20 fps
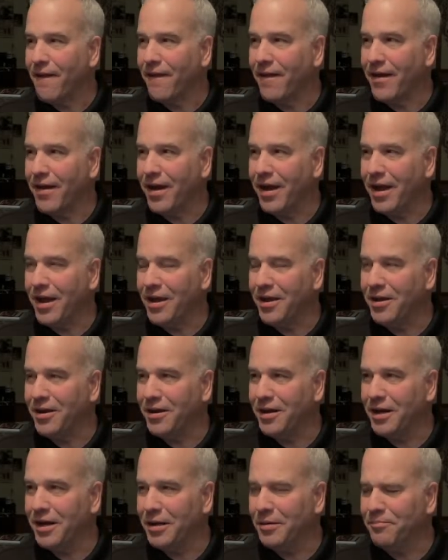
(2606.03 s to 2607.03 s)
Okay.
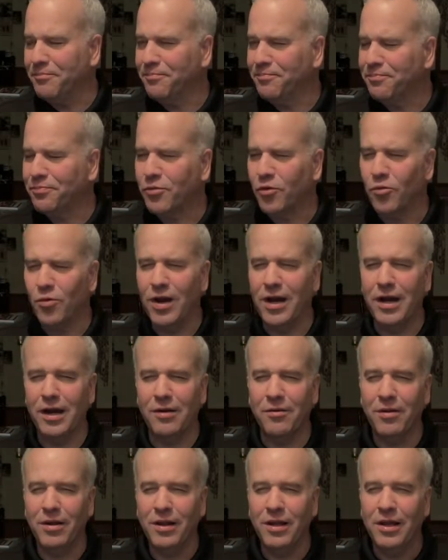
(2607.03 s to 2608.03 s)

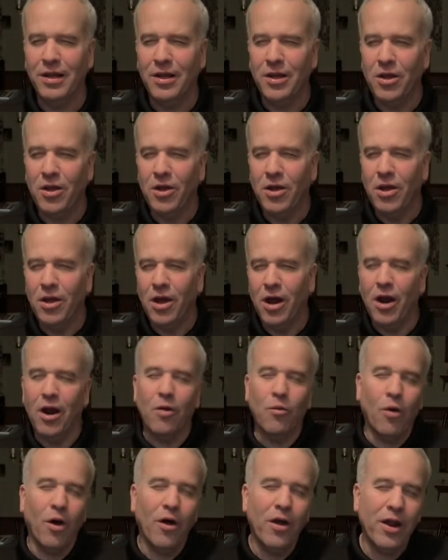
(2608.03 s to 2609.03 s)
Wow. All
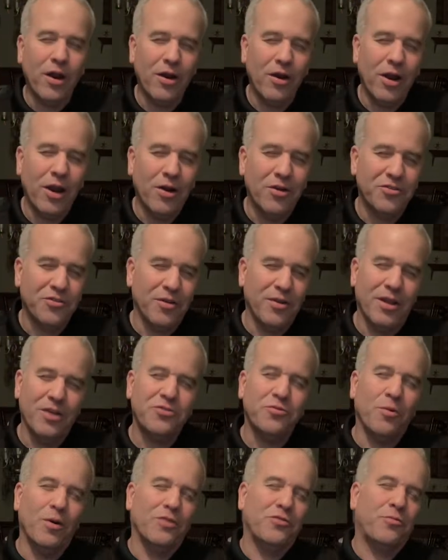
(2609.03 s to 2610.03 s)
right. Well, here's
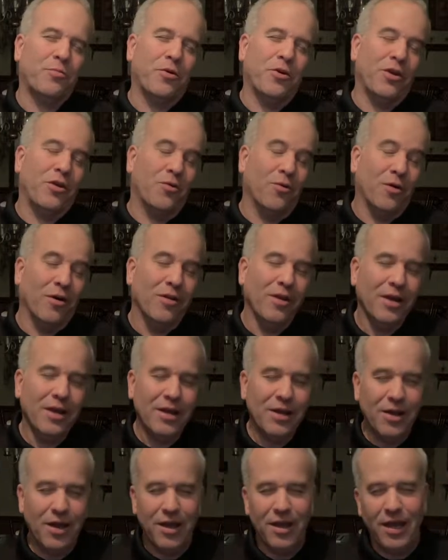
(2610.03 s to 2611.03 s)
this one's pretty cool.
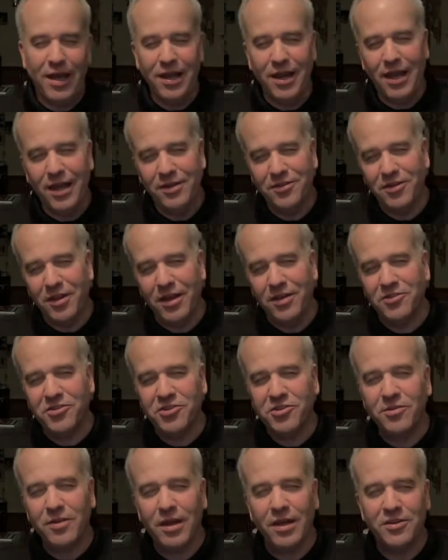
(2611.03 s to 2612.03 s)
It's
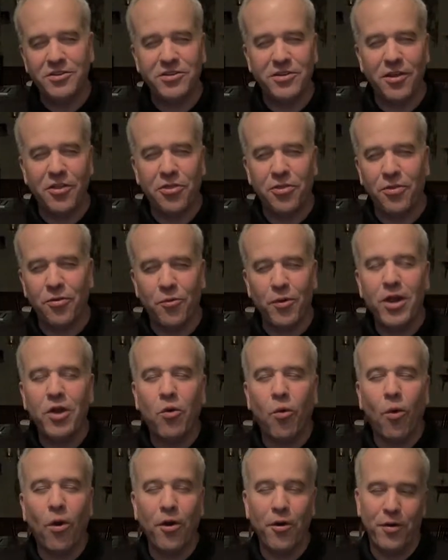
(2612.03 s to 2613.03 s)
the
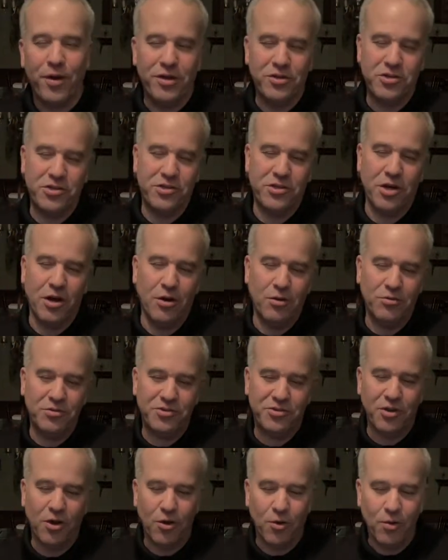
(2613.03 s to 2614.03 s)
3/4-inch
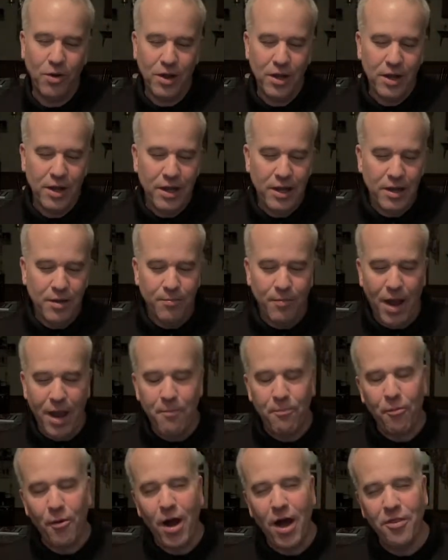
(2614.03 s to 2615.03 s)
Joes. So
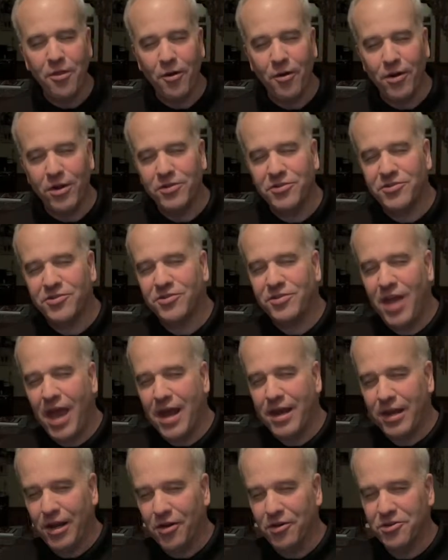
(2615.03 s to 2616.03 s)
my brother is
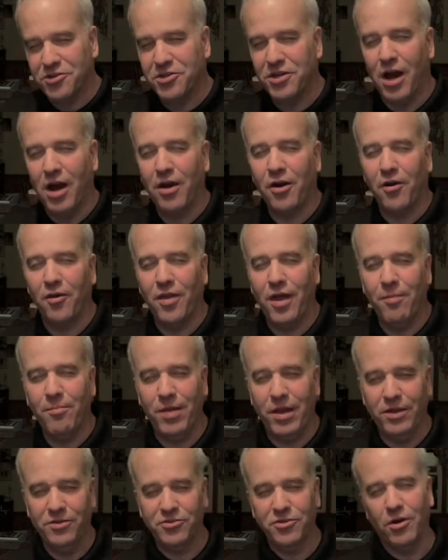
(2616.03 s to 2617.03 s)
10 years younger than
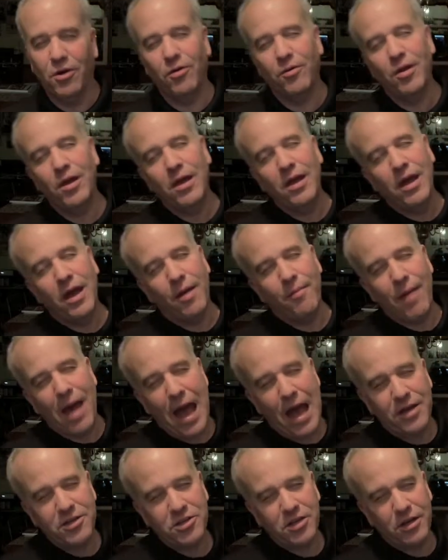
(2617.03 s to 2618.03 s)
me. So
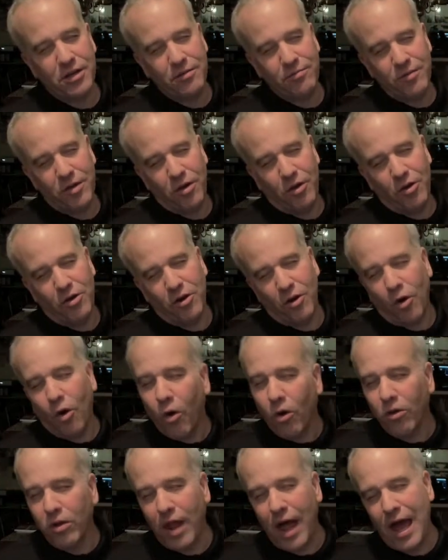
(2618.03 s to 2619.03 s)
imagine your
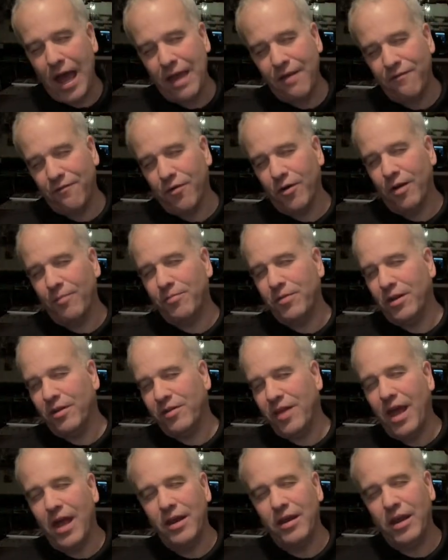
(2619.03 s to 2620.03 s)
whole life for up to
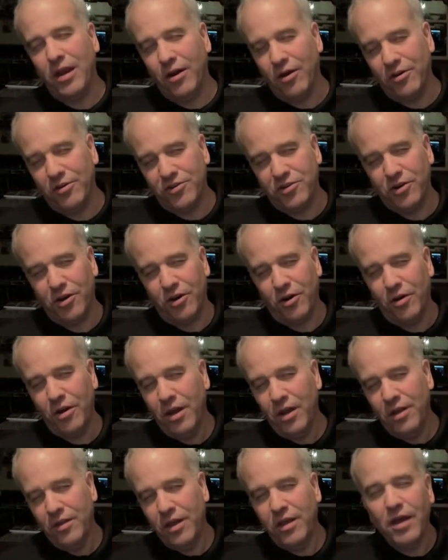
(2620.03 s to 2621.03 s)
10 years,
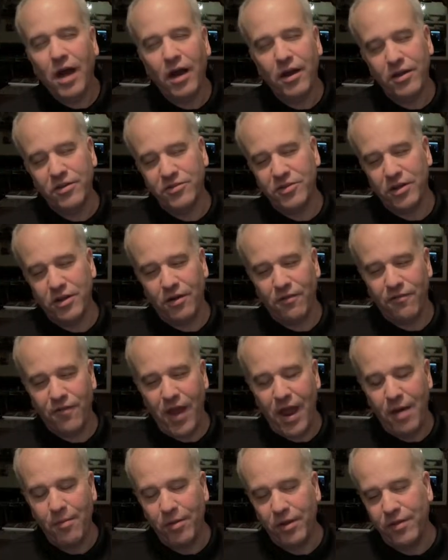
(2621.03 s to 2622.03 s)
you're the youngest in your
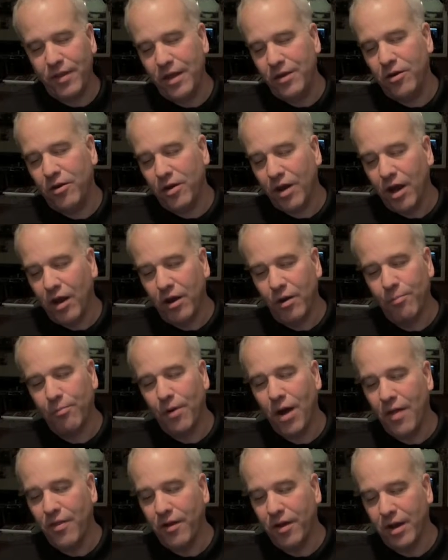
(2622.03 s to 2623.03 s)
family, then your younger
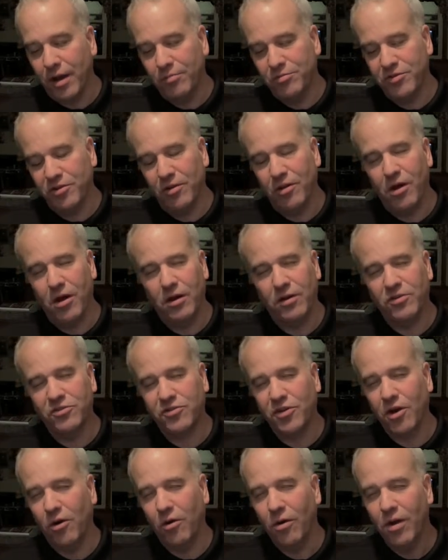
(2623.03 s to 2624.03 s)
brother comes along.
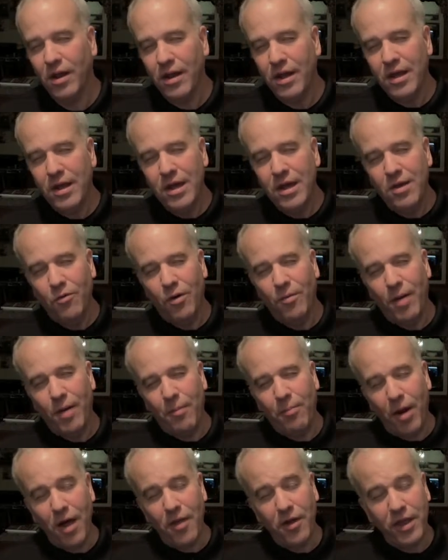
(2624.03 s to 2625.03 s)
So when my
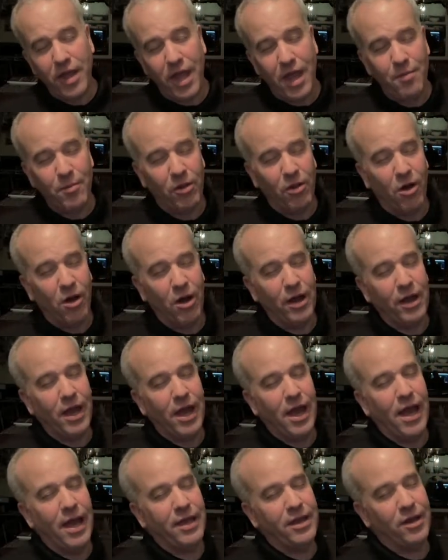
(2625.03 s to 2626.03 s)
brother came along,
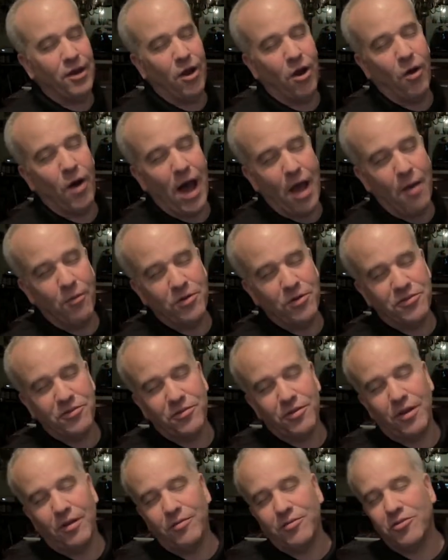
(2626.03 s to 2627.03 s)
you know, I
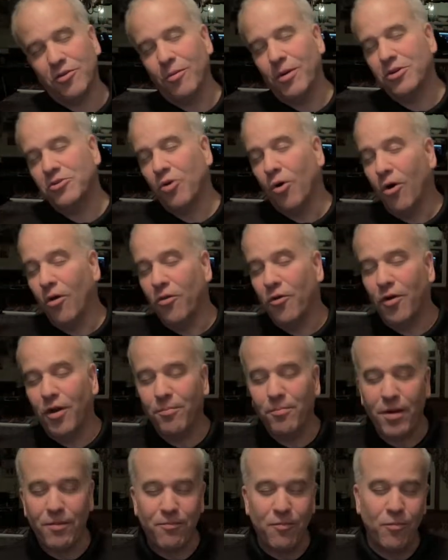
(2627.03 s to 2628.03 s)
was so much older,
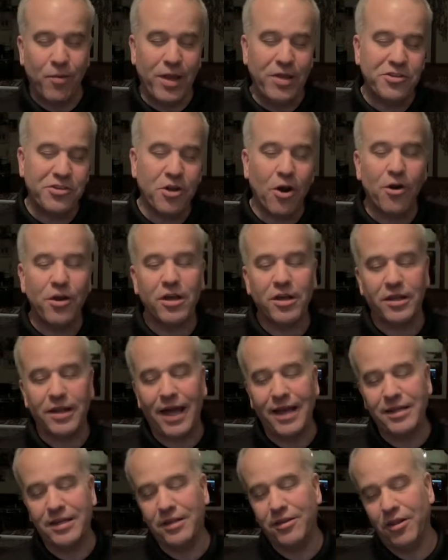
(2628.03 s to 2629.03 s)
and that we started
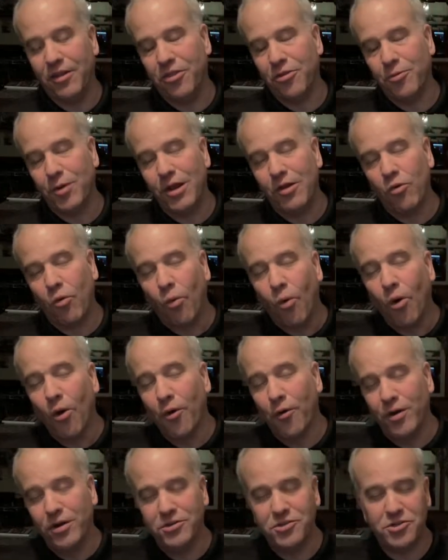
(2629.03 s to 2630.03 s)
collecting the
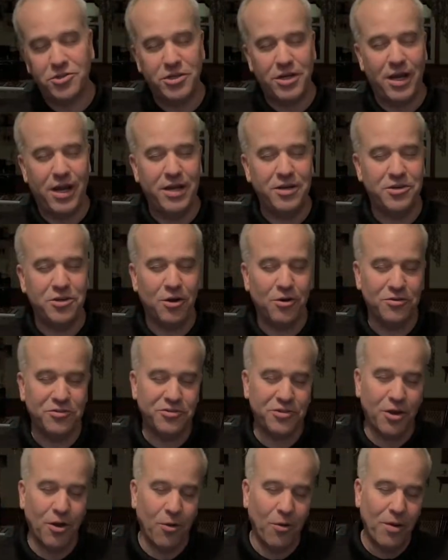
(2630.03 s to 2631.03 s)
3/4-inch G.I. Joe.
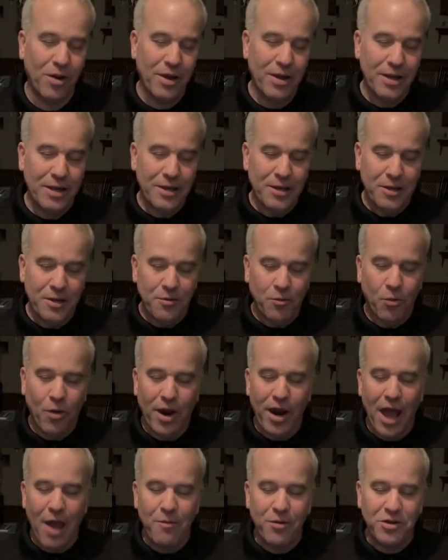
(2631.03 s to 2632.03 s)
So
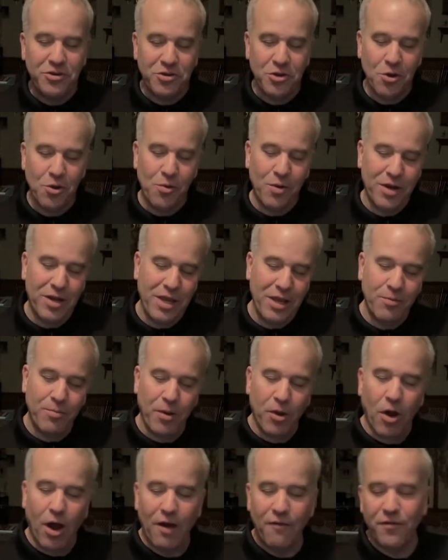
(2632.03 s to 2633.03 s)
what I would do when he'd
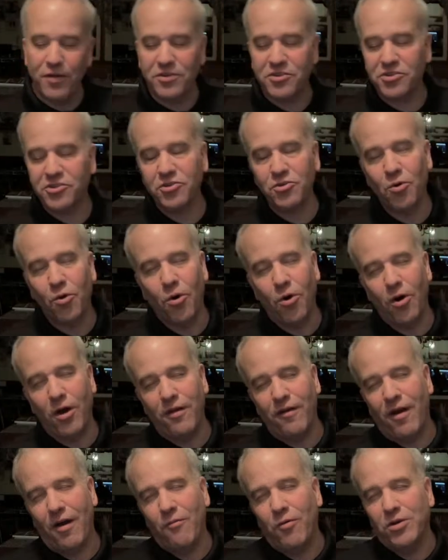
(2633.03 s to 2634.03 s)
be off at school
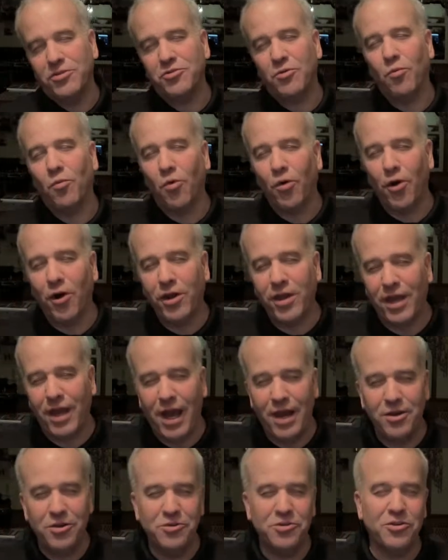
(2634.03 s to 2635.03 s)
and I wasn't working,
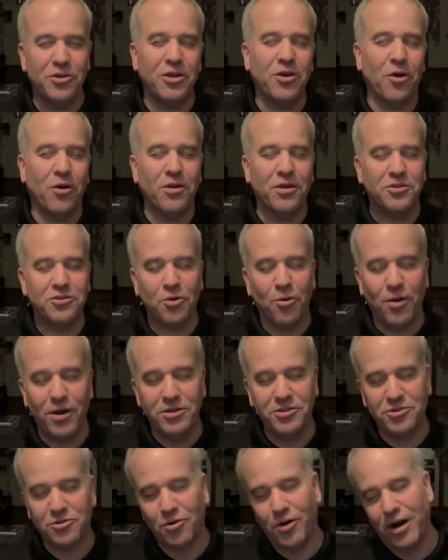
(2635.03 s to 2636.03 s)
I'd usually go to the toy
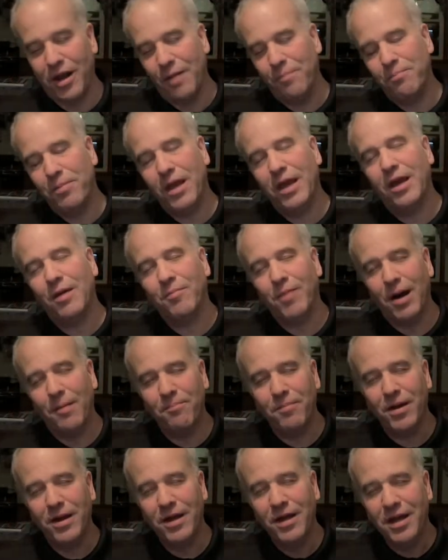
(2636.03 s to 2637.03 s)
store and I'd pick him
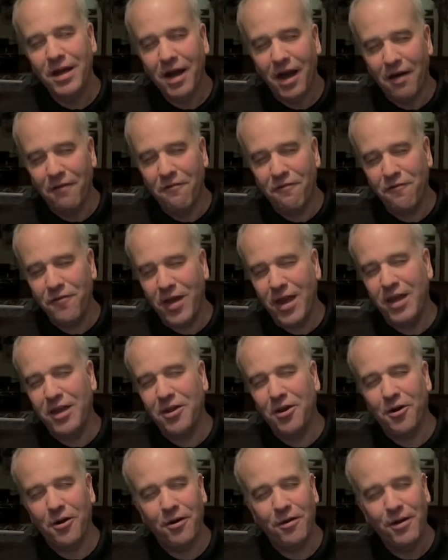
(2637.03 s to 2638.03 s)
up a
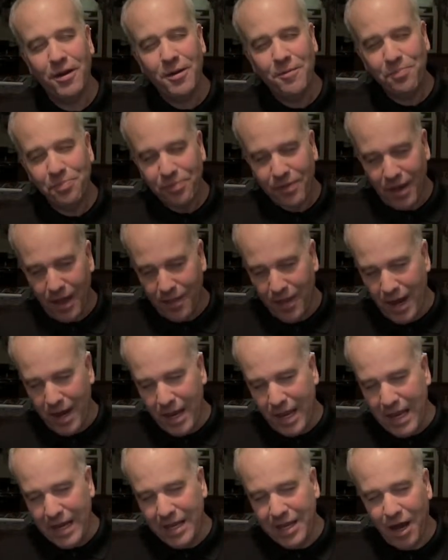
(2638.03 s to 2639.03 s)
figure, and then
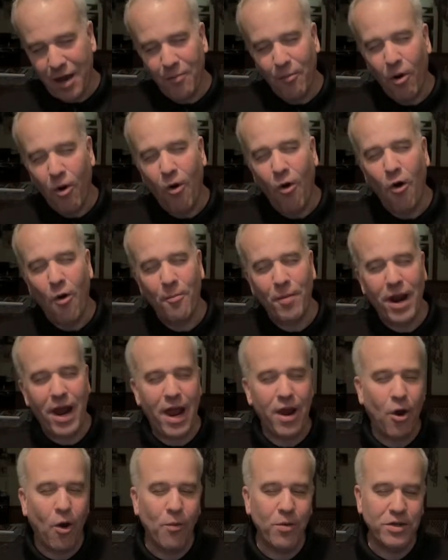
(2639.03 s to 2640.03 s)
he'd come home and
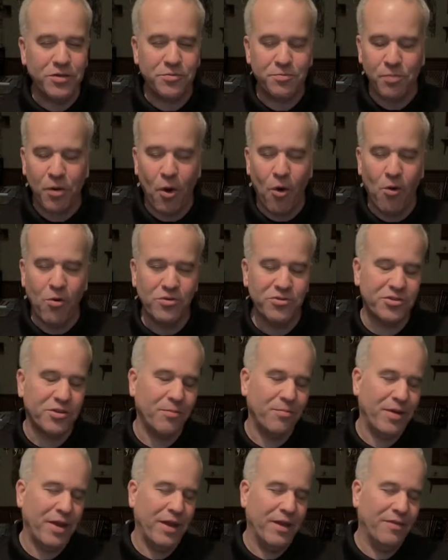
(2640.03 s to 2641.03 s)
I'd always pose
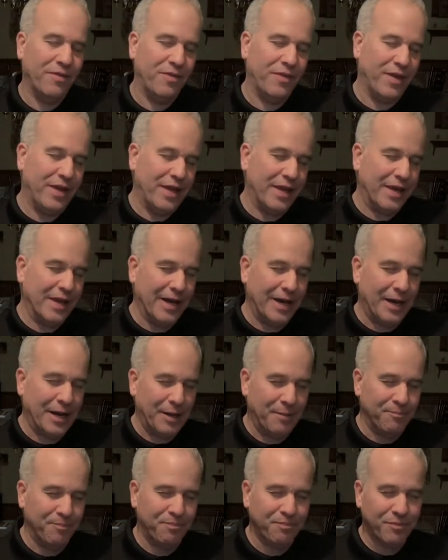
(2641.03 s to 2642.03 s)
them in the,
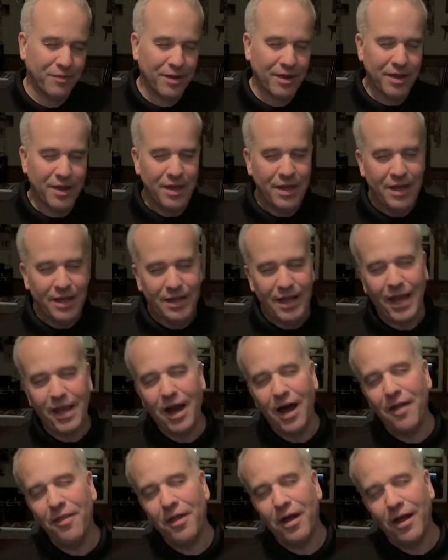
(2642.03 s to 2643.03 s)

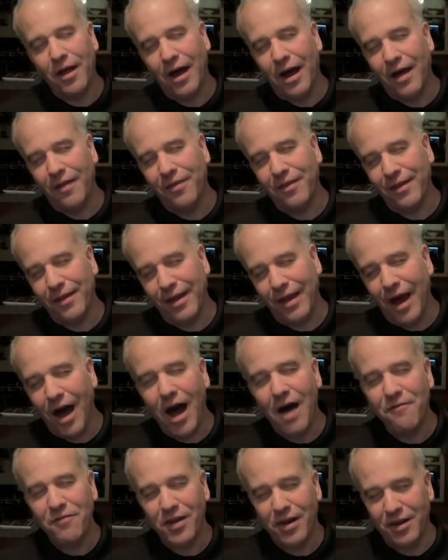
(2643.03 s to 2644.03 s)
like on the
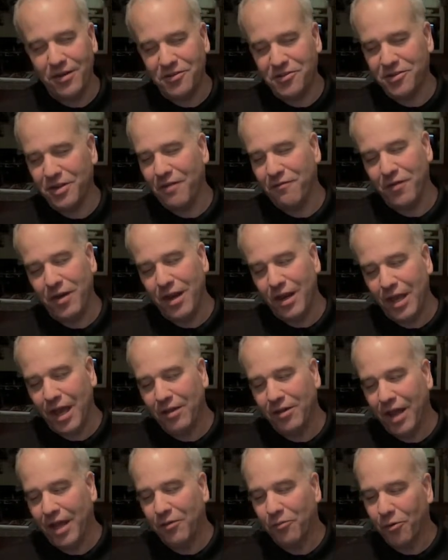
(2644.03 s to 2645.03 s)
oven and stuff, and you
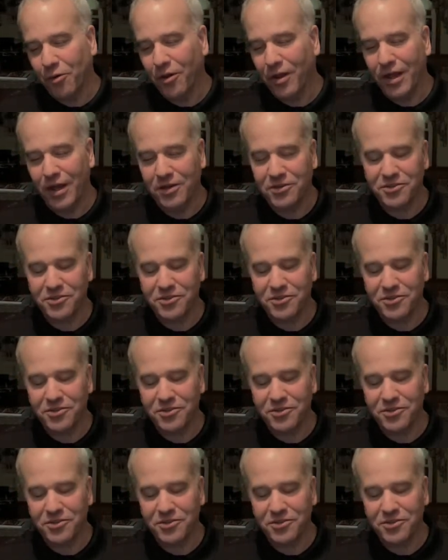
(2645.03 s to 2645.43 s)
get like really